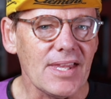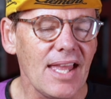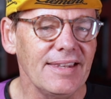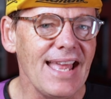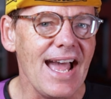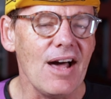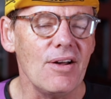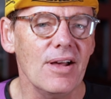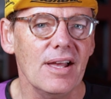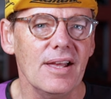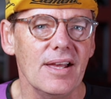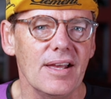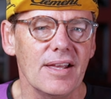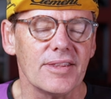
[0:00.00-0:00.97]
Now,
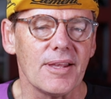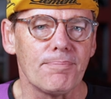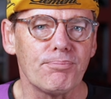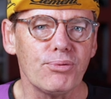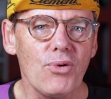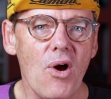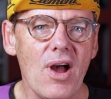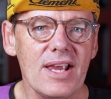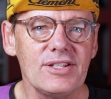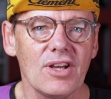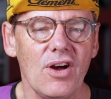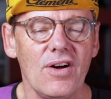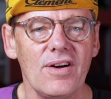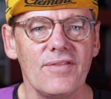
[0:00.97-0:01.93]
the
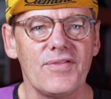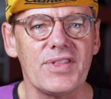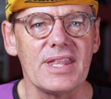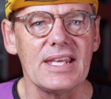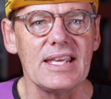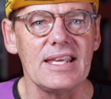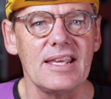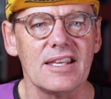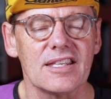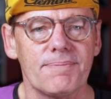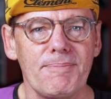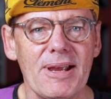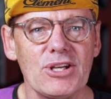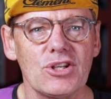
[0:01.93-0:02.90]
price of the
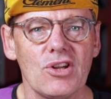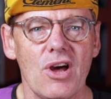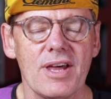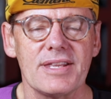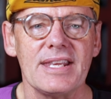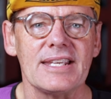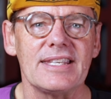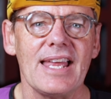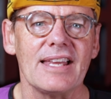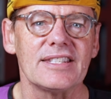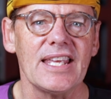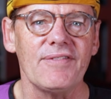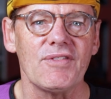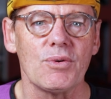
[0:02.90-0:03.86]
Specialized
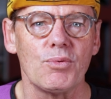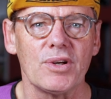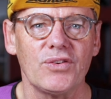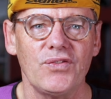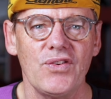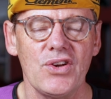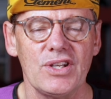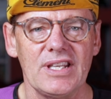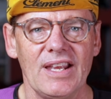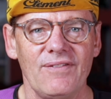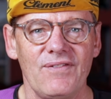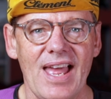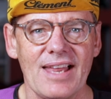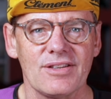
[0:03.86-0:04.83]
SL7 was
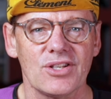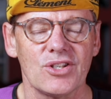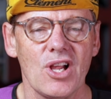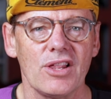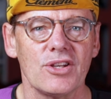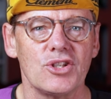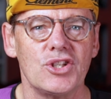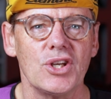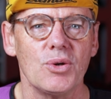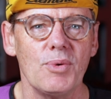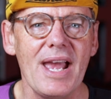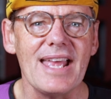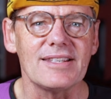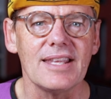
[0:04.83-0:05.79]
$13,000
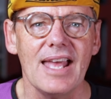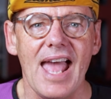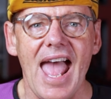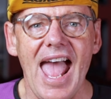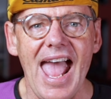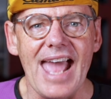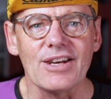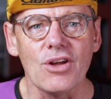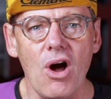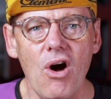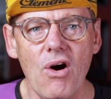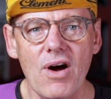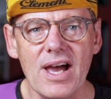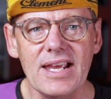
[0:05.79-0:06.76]
US, and
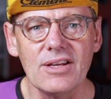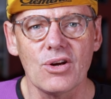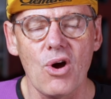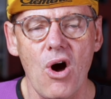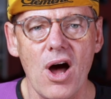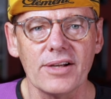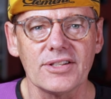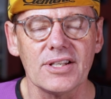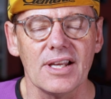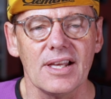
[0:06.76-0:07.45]
I got